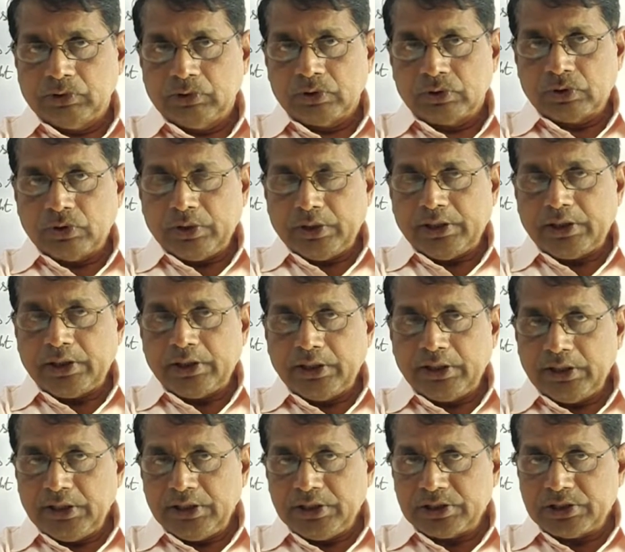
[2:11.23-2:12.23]
So it
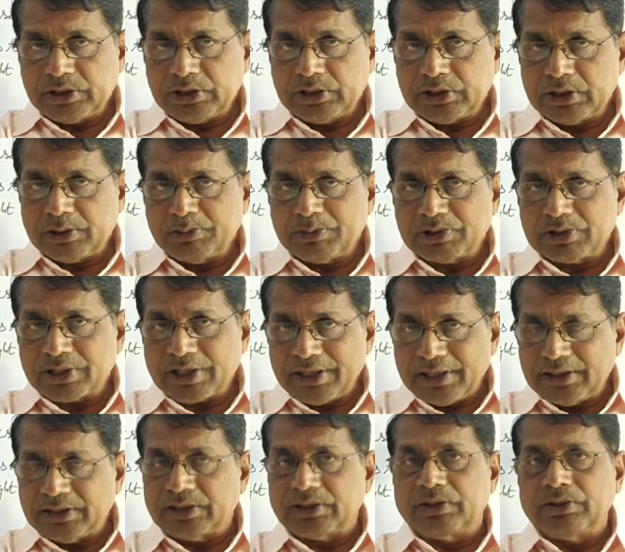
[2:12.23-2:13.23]
needs some
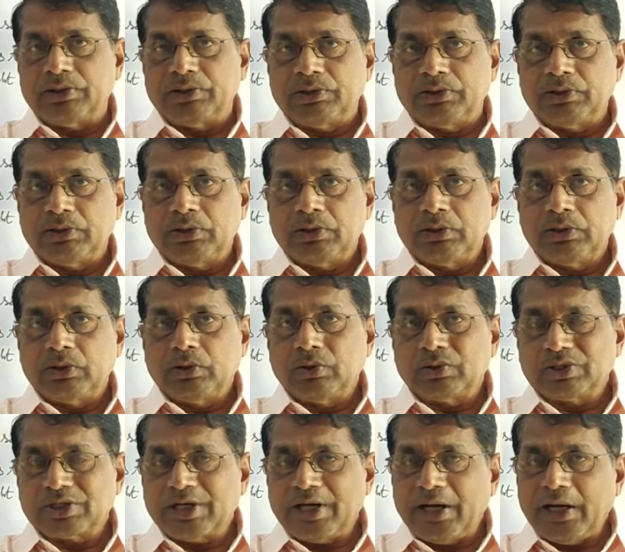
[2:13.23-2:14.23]
strength to
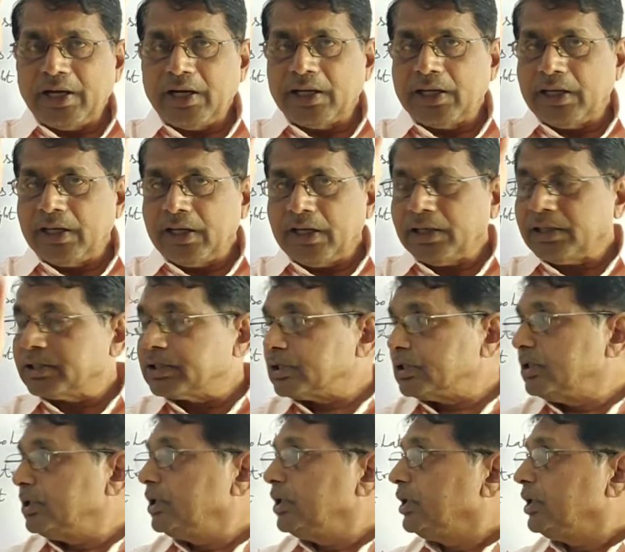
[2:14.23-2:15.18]
stand erect.